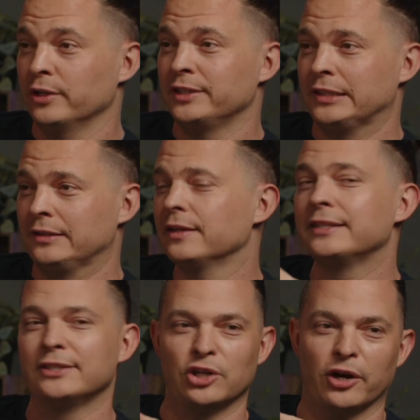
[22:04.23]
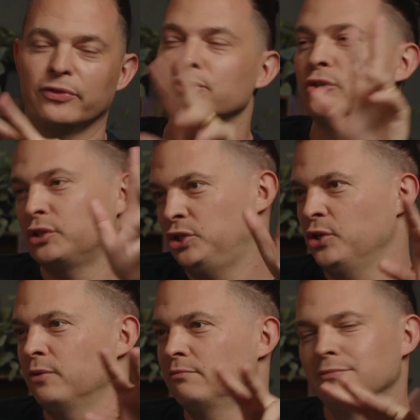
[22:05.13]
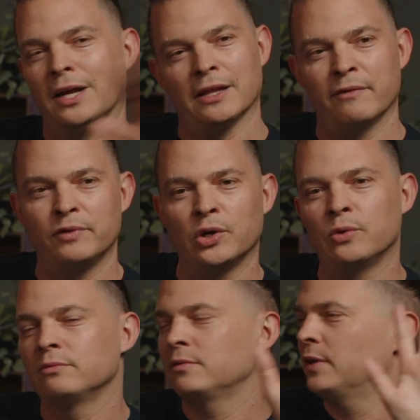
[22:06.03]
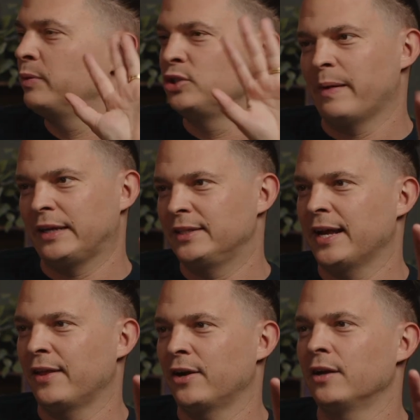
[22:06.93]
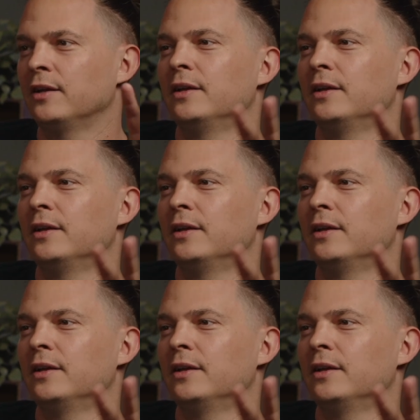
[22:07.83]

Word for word: Listen, listen, Darth, there's only two. I love you. I'll put you back together.